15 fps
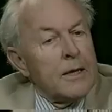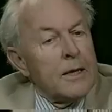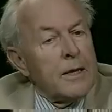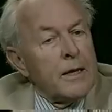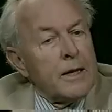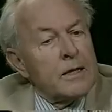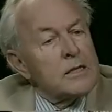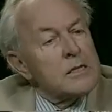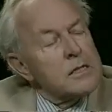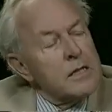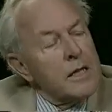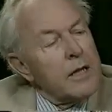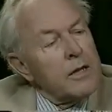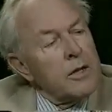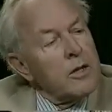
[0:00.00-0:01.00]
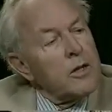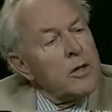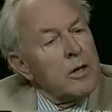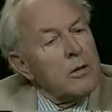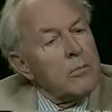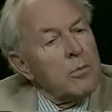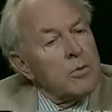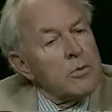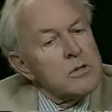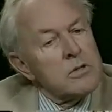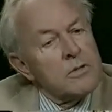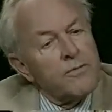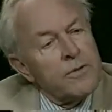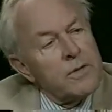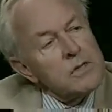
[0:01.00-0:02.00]
extended and most
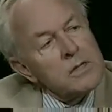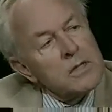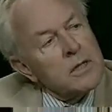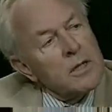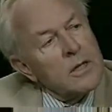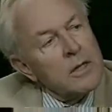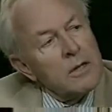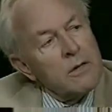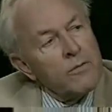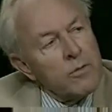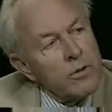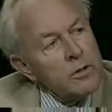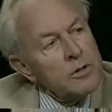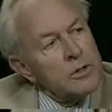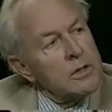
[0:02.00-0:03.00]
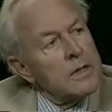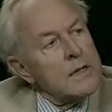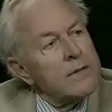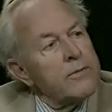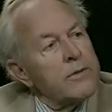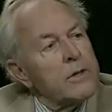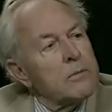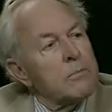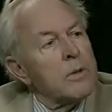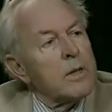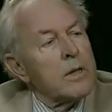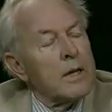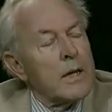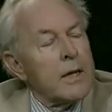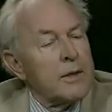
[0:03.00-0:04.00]
sophisticated version of it,
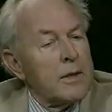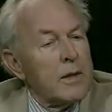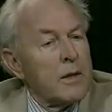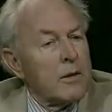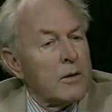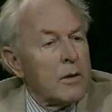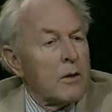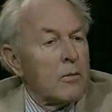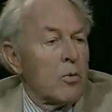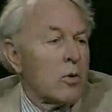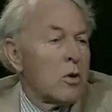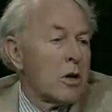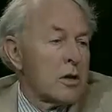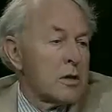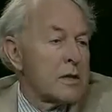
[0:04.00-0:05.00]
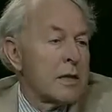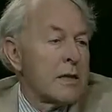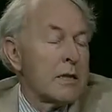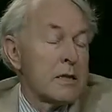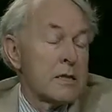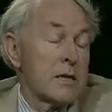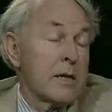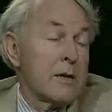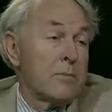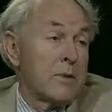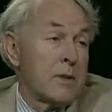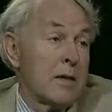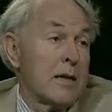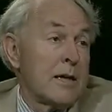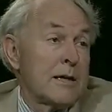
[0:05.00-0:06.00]
but I think that we're all saying the same thing.